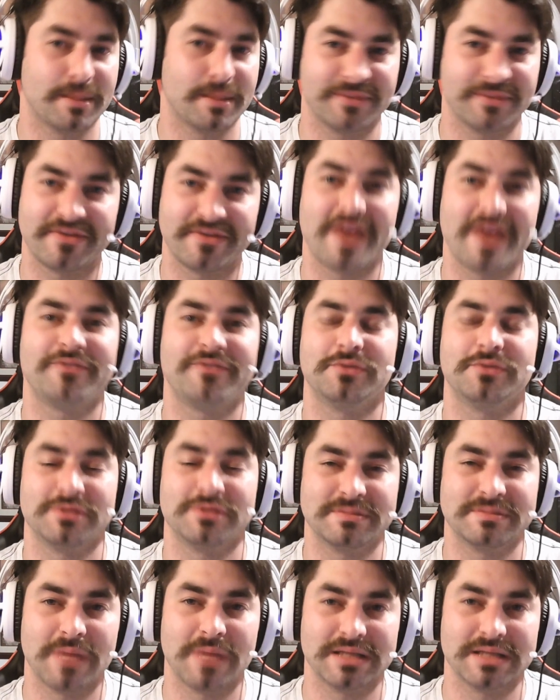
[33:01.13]
If everyone
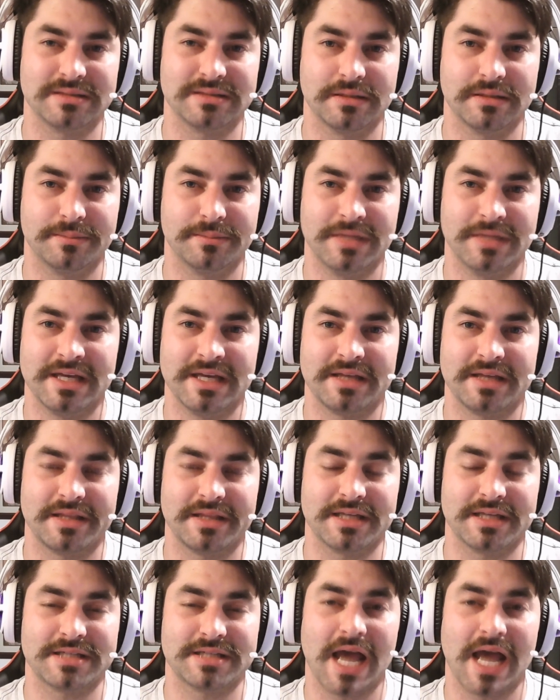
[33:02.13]
was Muslim,
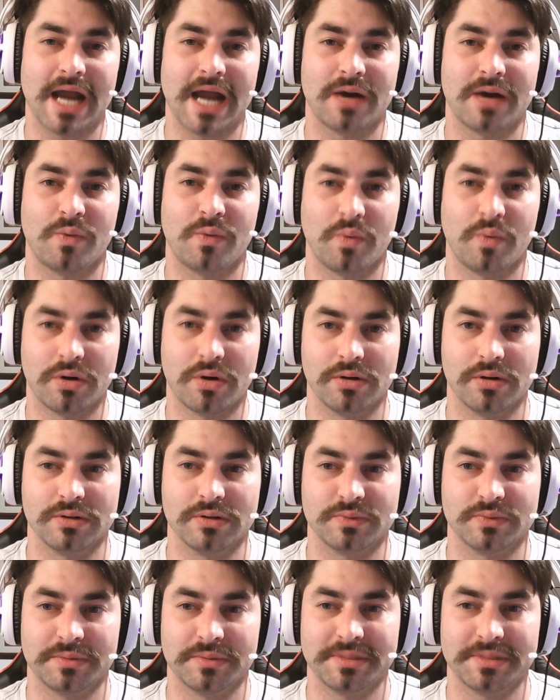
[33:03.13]
the entire
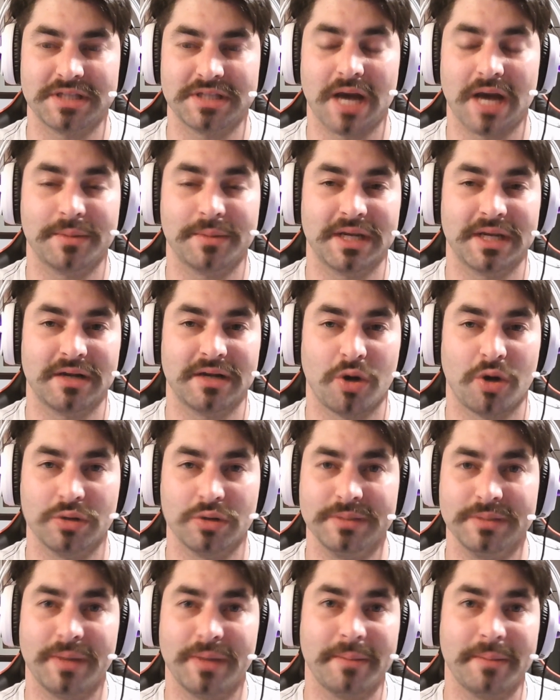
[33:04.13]
world would be dominated
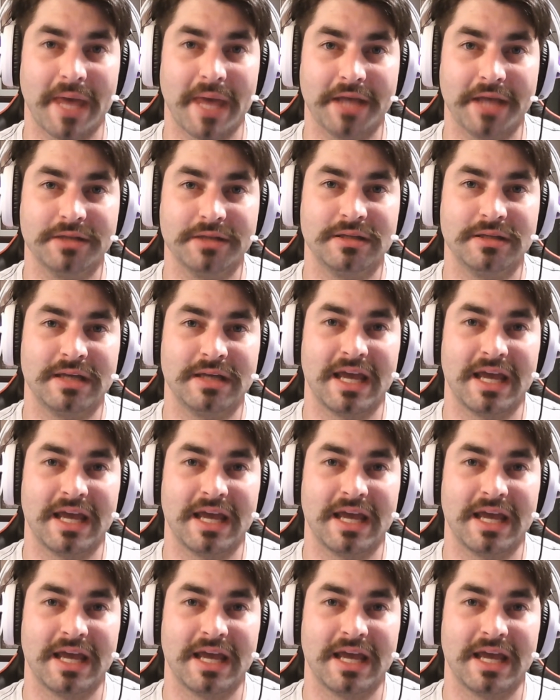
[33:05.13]
only by men,